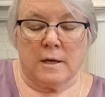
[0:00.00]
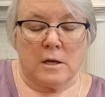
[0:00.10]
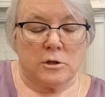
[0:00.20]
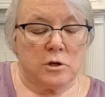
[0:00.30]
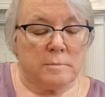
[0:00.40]

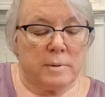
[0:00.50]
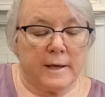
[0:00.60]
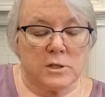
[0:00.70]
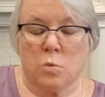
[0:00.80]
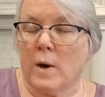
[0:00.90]
took
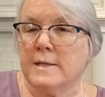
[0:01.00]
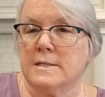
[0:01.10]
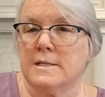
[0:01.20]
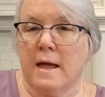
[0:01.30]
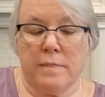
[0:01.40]
place
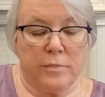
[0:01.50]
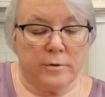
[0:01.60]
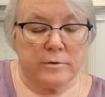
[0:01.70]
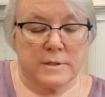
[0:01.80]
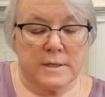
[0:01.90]
Wednesday and
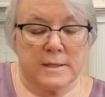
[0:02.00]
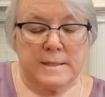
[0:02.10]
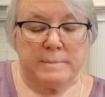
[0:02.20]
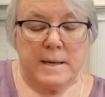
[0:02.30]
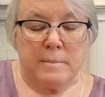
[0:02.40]
Thursday,
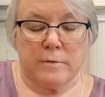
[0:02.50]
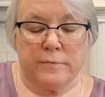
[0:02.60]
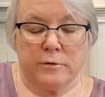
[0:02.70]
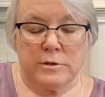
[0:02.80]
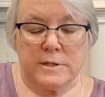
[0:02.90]
September
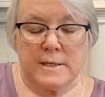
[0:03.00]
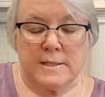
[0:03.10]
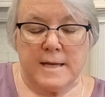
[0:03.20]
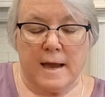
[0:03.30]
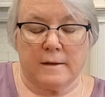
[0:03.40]
1st and
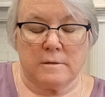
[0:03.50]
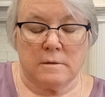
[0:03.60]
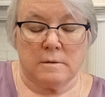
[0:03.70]
2nd.